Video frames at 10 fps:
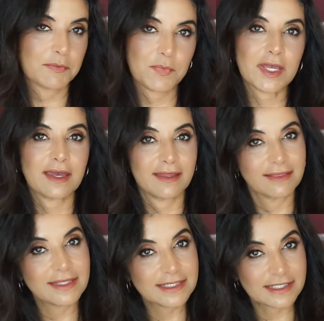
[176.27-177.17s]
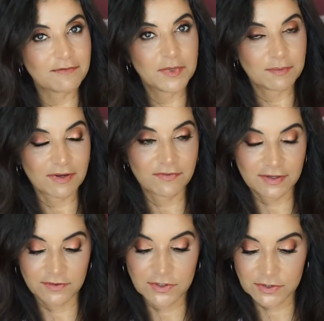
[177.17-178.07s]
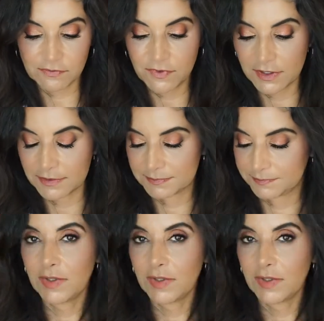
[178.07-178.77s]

But yeah, these have been my favorites so far.